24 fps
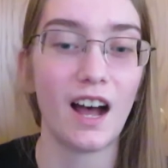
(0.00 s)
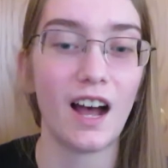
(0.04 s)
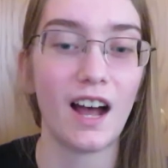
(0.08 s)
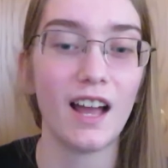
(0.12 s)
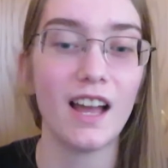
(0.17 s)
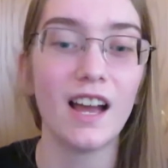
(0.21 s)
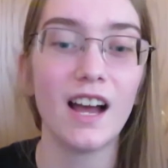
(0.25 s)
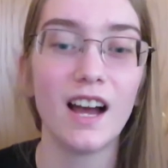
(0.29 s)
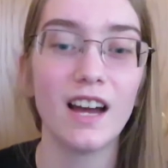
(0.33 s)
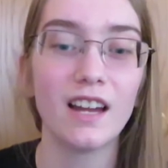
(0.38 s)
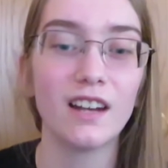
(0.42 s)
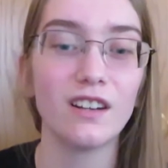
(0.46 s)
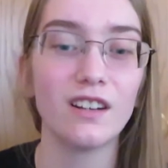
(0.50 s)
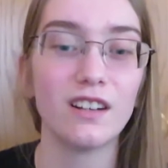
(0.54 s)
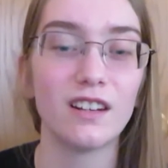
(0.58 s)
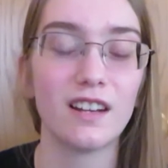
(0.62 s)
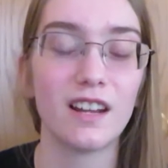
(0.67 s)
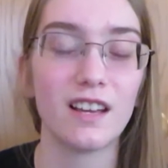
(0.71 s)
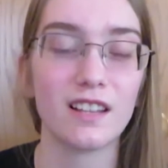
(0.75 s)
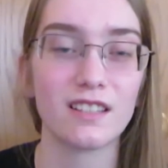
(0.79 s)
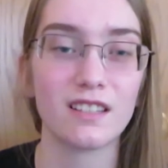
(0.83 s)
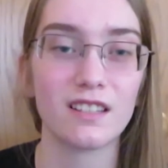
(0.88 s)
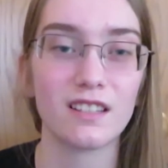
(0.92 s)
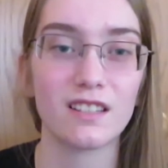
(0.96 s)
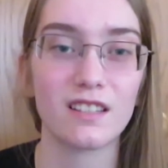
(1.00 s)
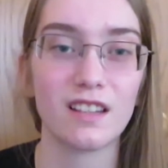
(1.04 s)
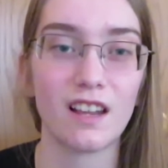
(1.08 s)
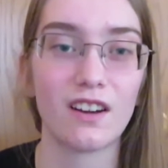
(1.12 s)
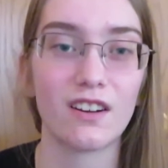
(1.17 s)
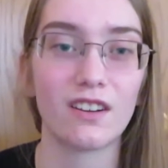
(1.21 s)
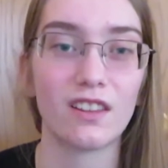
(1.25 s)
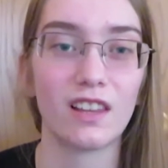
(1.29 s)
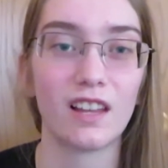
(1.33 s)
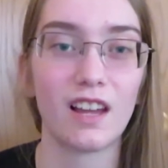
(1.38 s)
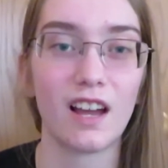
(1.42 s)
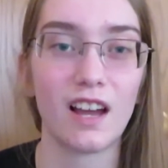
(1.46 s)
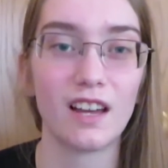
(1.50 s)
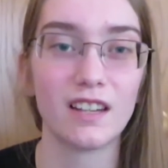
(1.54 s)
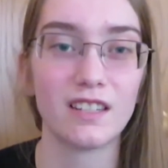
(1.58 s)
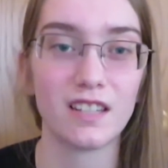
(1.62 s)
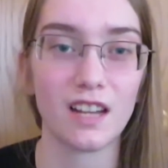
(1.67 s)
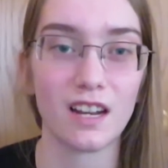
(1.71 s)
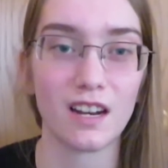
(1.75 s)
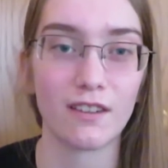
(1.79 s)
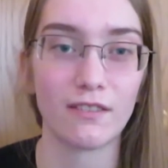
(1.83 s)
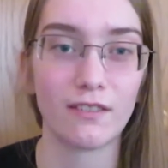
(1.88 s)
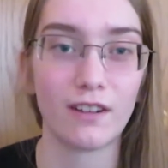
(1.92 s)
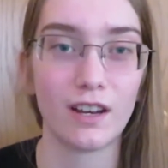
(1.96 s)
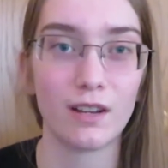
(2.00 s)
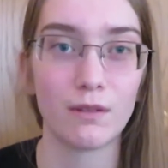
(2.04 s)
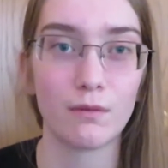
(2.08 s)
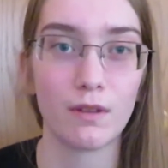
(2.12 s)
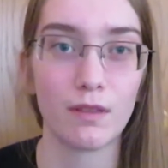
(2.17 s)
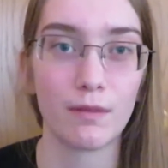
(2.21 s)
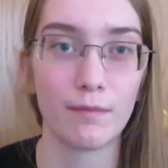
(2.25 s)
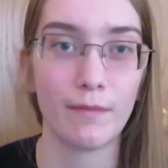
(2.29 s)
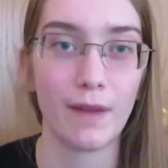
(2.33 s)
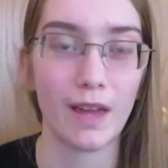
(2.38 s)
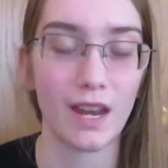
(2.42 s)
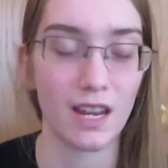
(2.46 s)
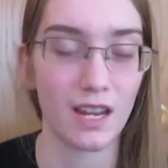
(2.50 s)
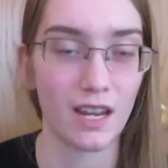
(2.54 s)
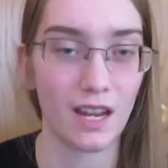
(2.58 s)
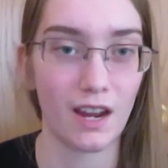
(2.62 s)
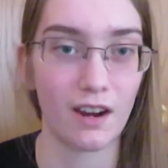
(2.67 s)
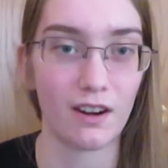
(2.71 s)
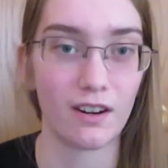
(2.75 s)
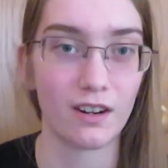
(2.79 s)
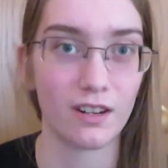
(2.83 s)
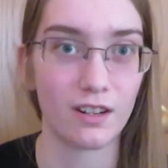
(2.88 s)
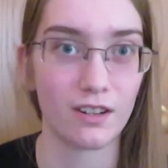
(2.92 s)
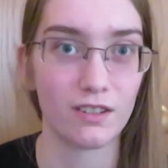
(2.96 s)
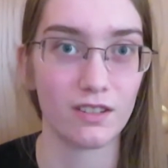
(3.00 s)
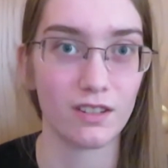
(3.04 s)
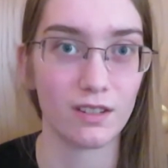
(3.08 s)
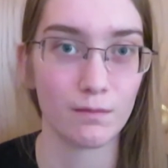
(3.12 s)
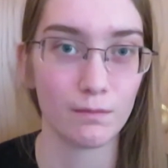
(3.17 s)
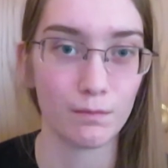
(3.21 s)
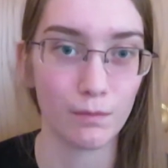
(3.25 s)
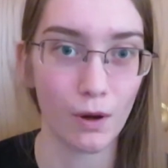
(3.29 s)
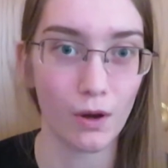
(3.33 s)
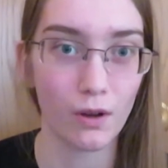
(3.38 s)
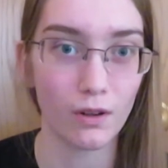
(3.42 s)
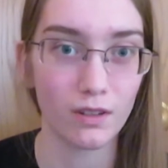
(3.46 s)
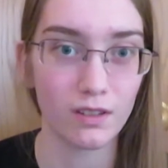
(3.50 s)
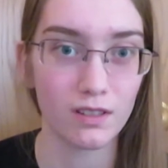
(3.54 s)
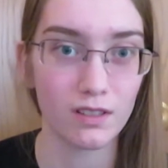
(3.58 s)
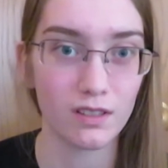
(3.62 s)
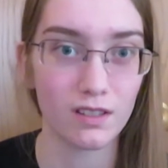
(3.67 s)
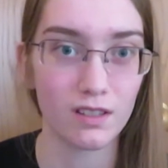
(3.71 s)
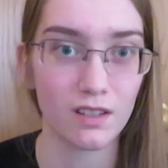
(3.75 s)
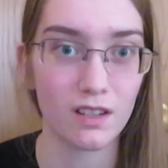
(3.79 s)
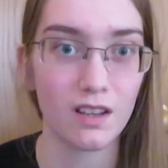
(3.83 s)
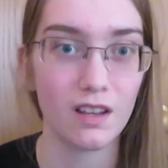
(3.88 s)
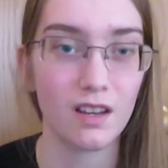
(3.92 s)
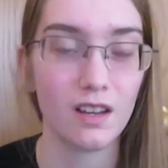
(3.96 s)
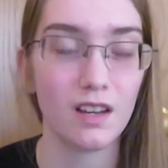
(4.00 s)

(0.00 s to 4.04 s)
I hadn't necessarily identified with many characters in books.